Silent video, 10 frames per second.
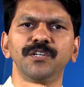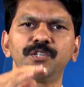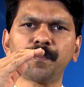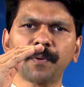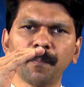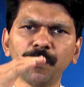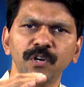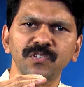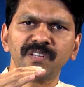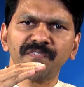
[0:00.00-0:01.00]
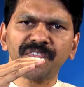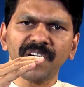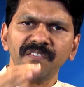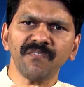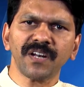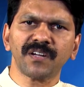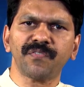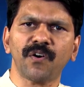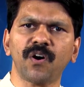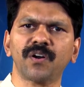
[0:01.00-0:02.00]
to propose the framework
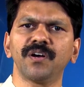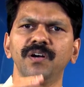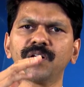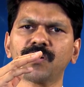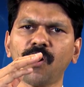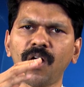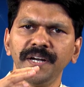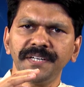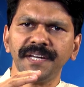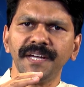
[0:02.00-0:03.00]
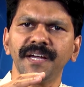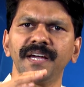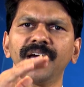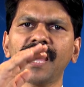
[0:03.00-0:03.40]
for quality,